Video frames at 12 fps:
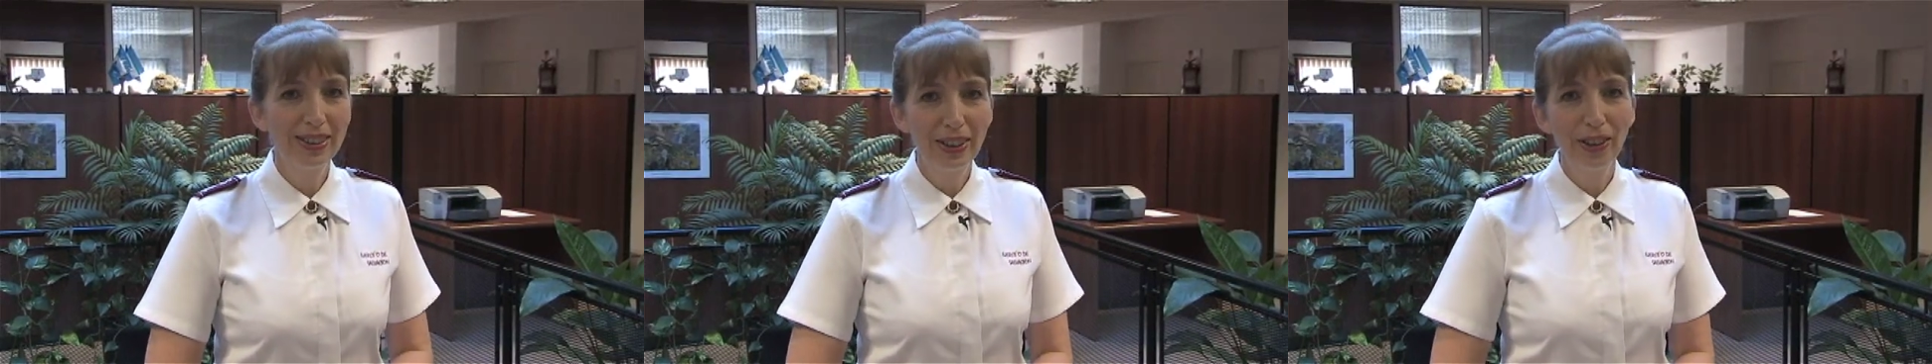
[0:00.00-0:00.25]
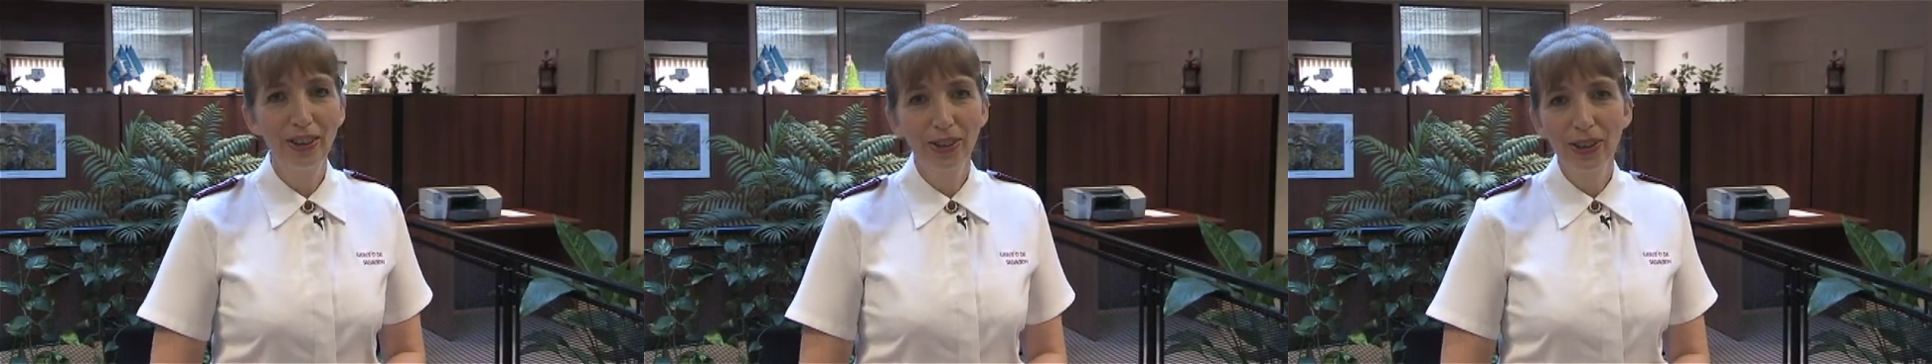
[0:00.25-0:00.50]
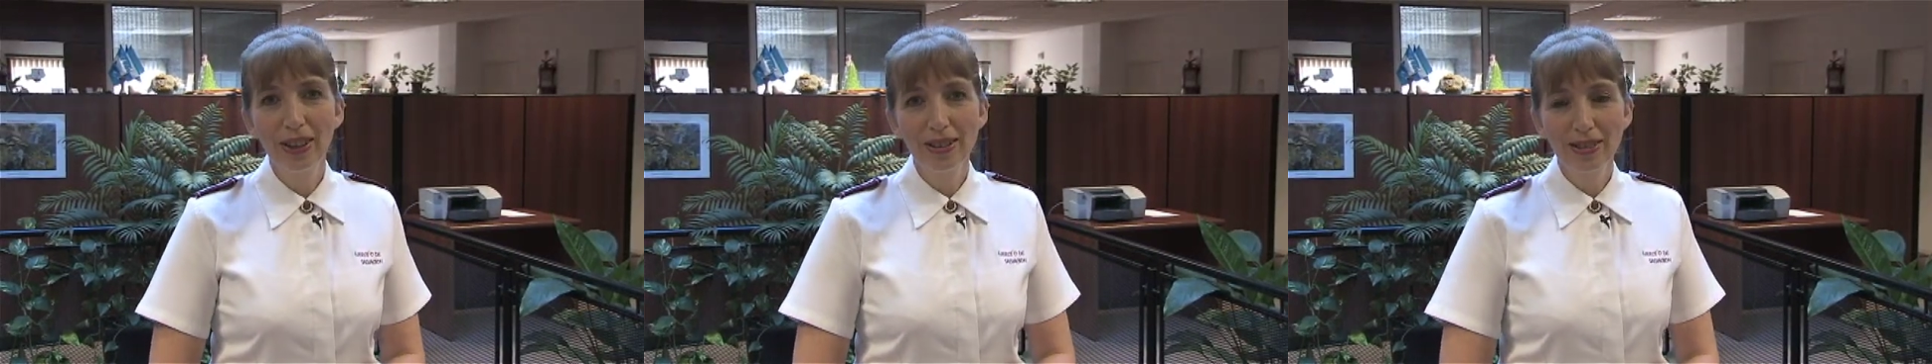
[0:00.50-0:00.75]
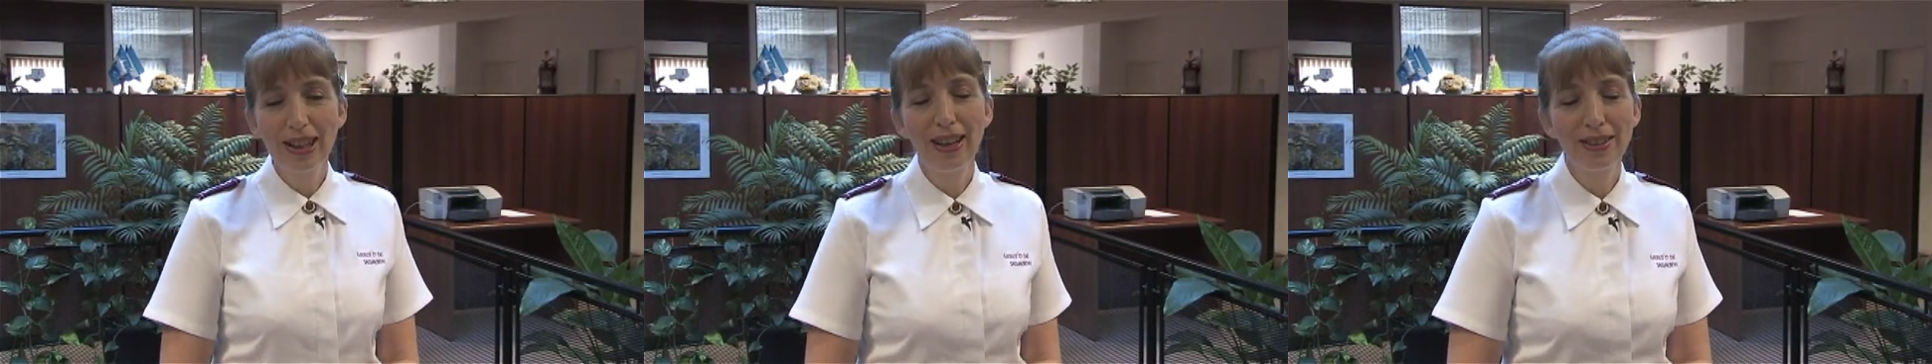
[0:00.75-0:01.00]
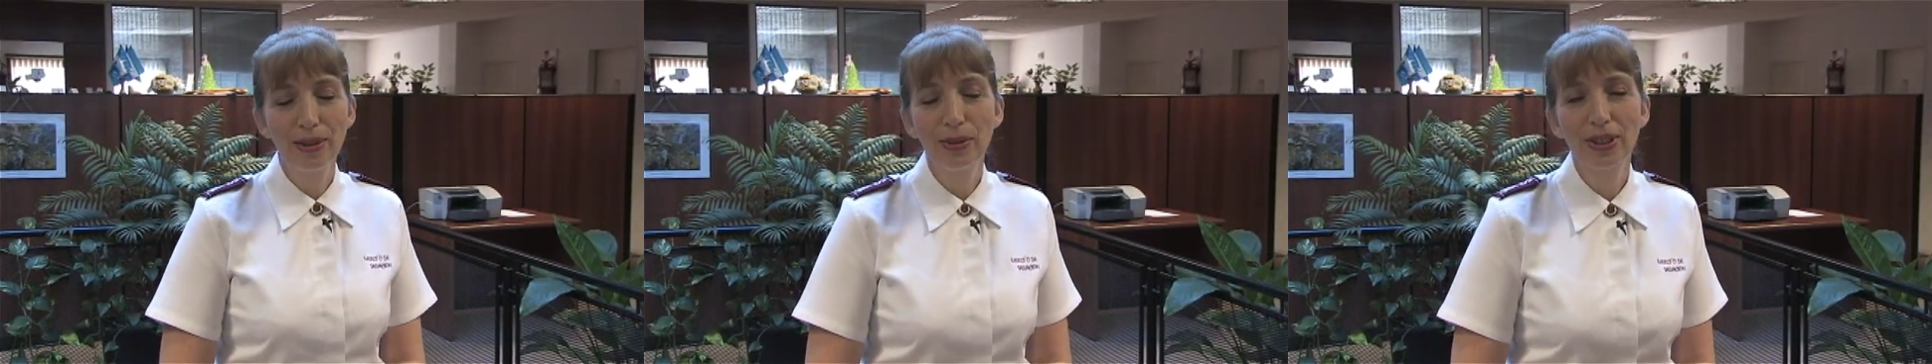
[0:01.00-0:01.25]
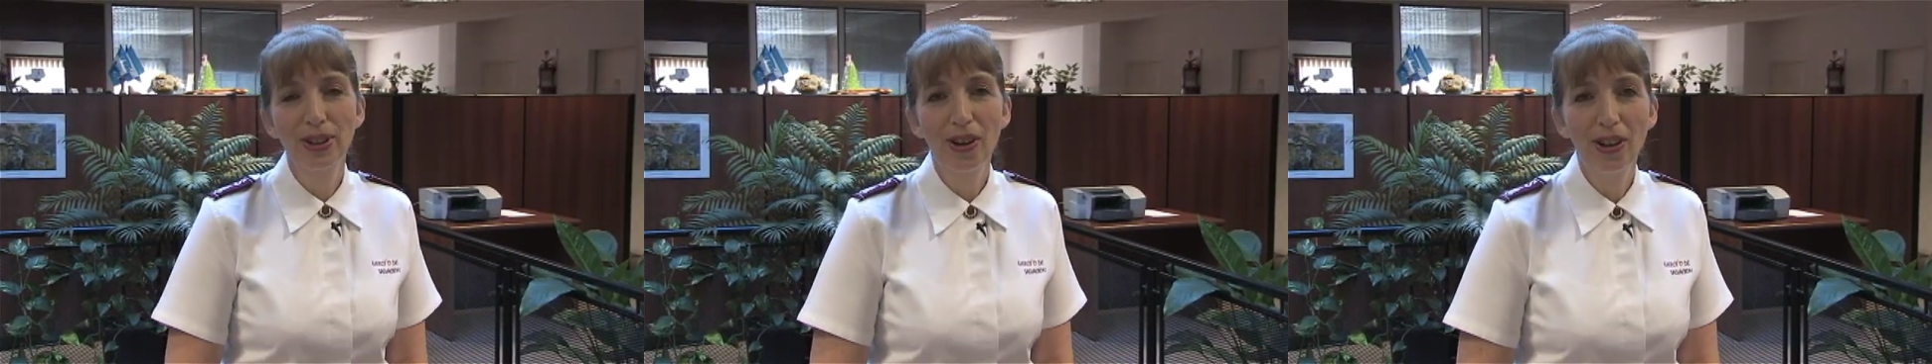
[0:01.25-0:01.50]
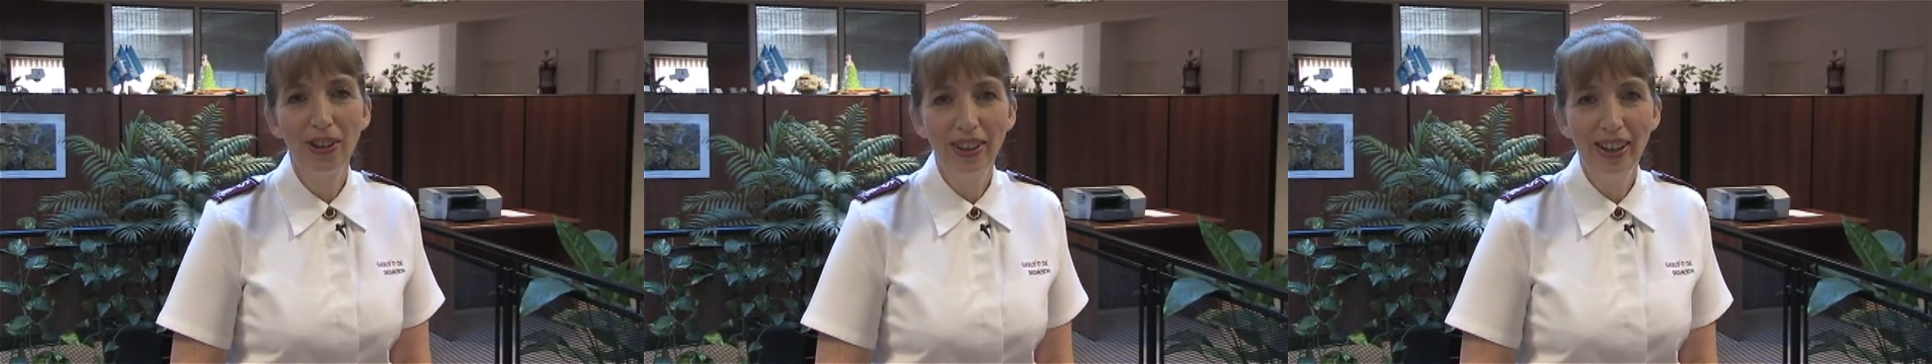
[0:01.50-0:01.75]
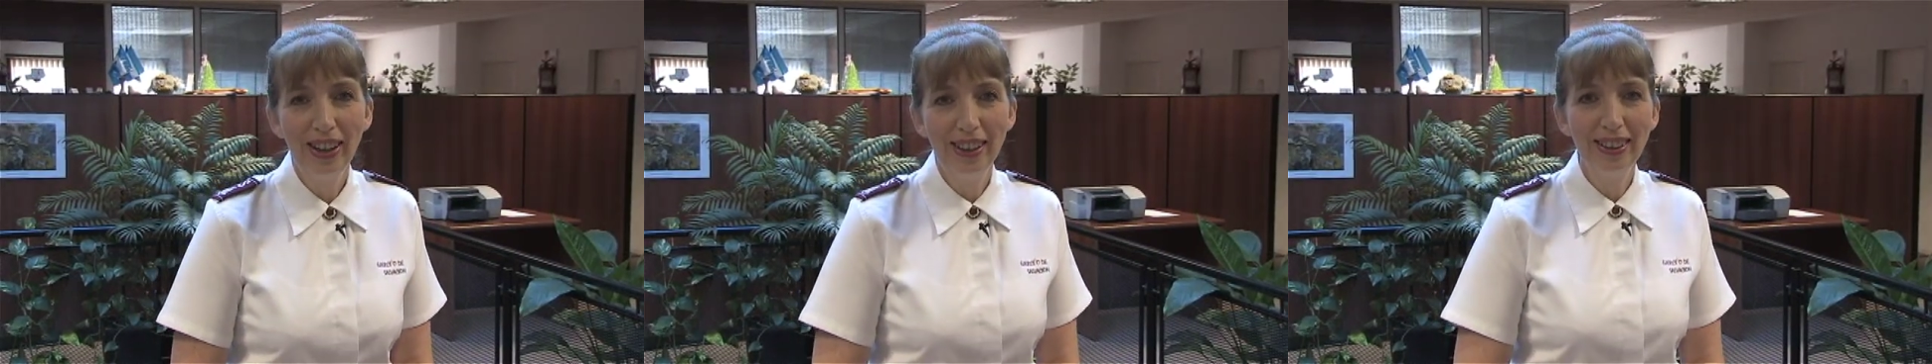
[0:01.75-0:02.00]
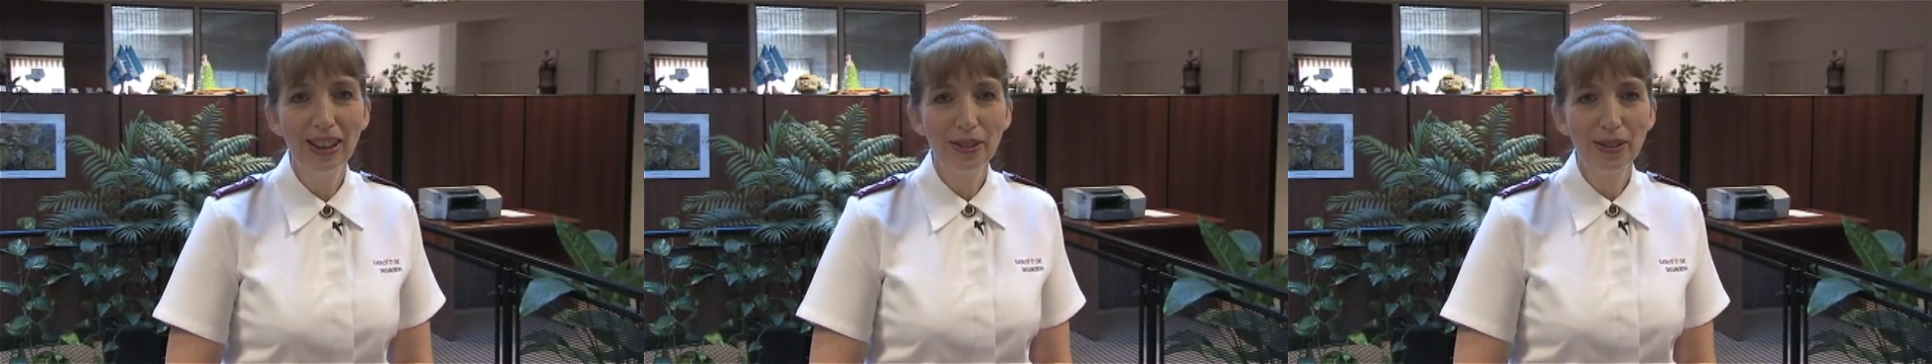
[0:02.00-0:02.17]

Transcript: territory, as it was called then.